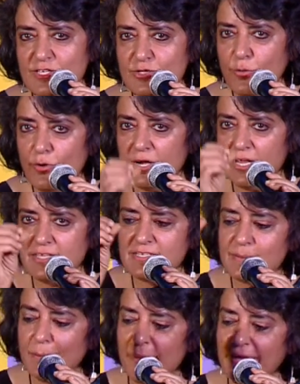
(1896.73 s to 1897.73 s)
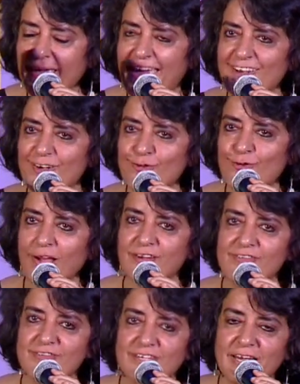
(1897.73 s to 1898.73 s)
stories began to unfurl.